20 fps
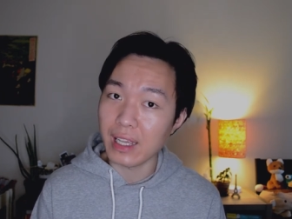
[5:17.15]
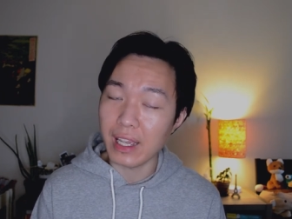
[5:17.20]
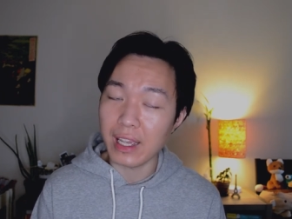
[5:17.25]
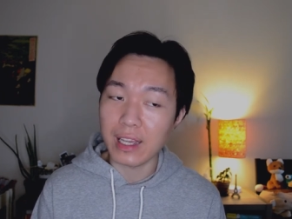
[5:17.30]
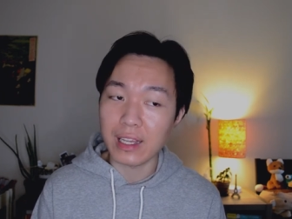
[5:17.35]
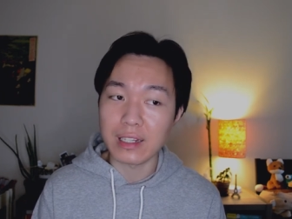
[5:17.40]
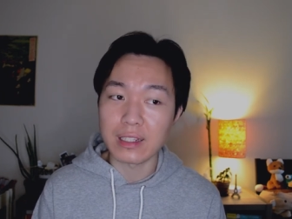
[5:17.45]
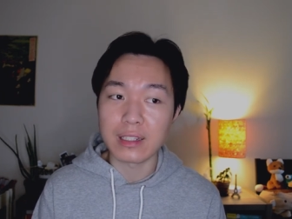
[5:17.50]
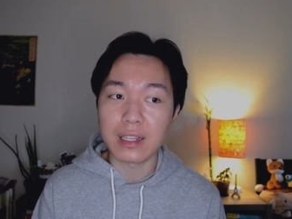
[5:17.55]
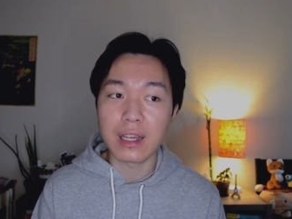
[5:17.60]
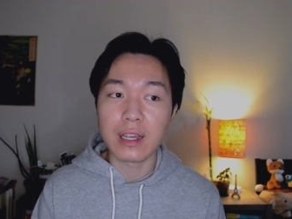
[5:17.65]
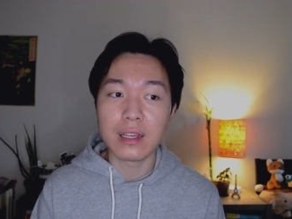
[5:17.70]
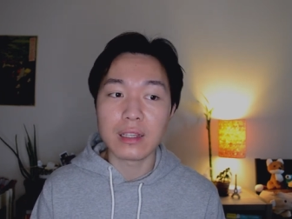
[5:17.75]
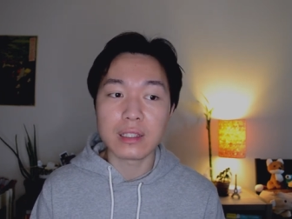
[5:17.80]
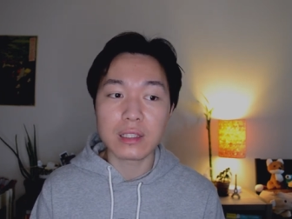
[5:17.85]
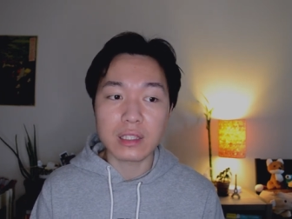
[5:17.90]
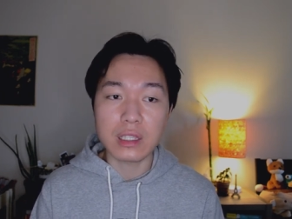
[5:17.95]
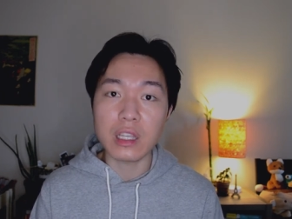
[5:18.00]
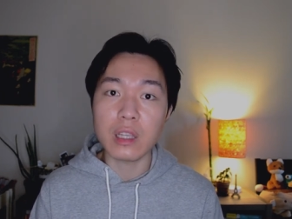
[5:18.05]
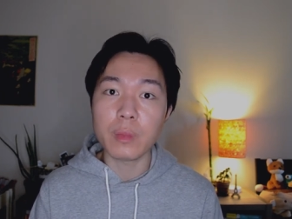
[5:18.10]
And
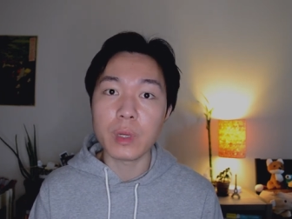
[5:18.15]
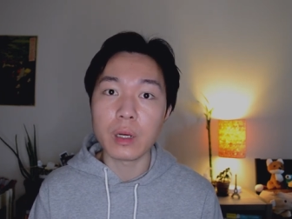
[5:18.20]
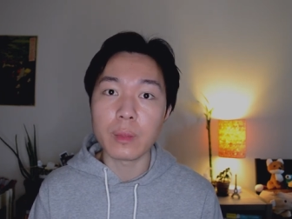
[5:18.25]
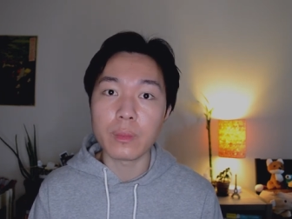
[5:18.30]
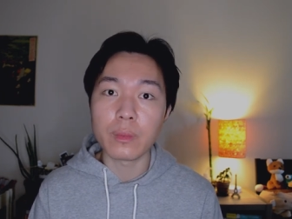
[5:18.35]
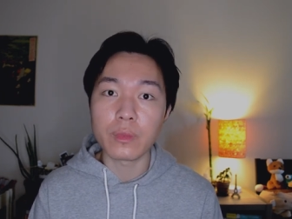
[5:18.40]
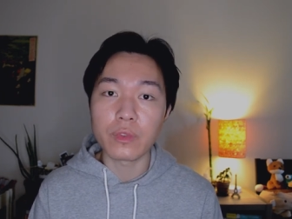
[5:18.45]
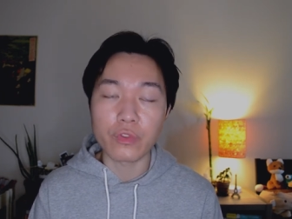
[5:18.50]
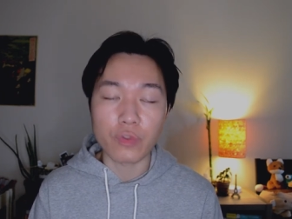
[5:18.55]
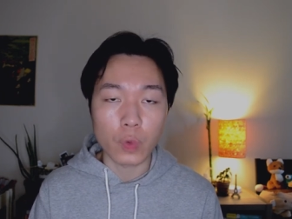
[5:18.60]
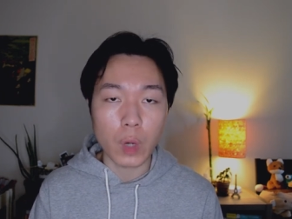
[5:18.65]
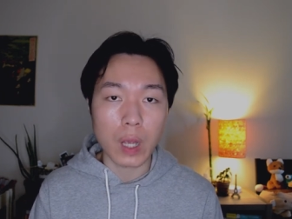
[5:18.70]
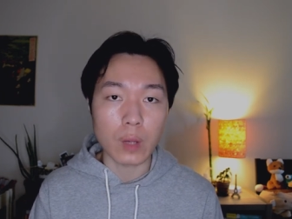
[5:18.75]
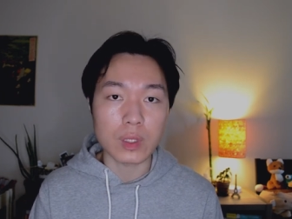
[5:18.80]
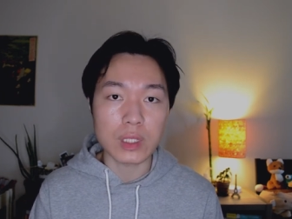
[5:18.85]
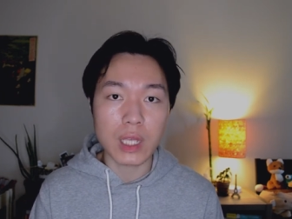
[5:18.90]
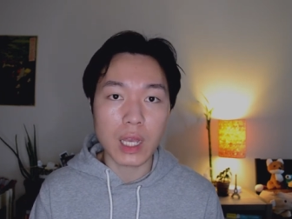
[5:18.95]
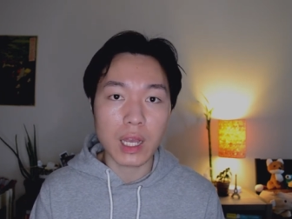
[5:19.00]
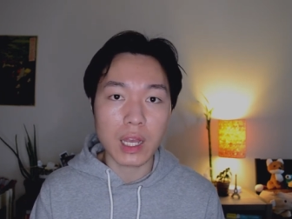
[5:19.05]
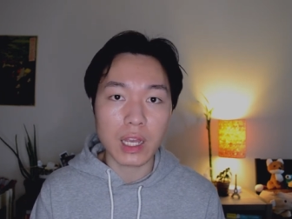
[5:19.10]
sebum
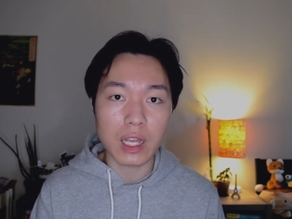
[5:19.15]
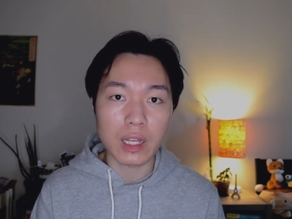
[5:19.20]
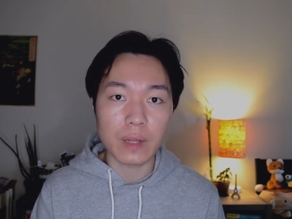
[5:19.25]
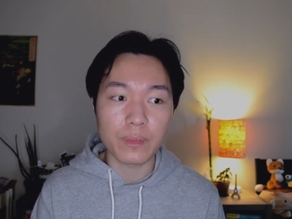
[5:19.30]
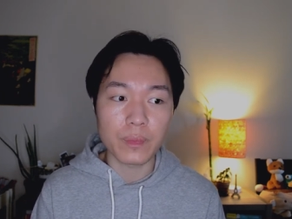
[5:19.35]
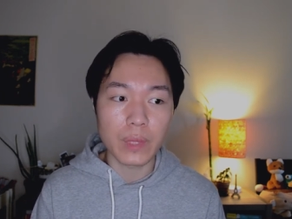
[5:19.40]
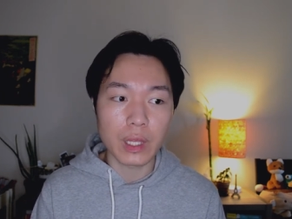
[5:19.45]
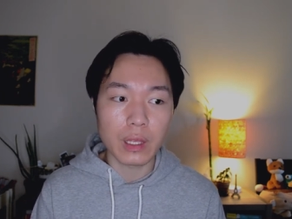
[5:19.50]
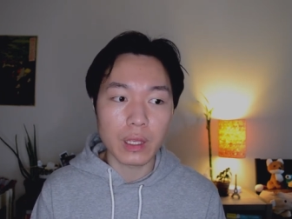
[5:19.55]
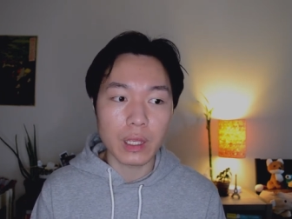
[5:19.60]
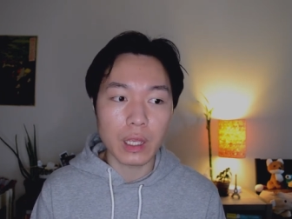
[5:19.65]
throughout time,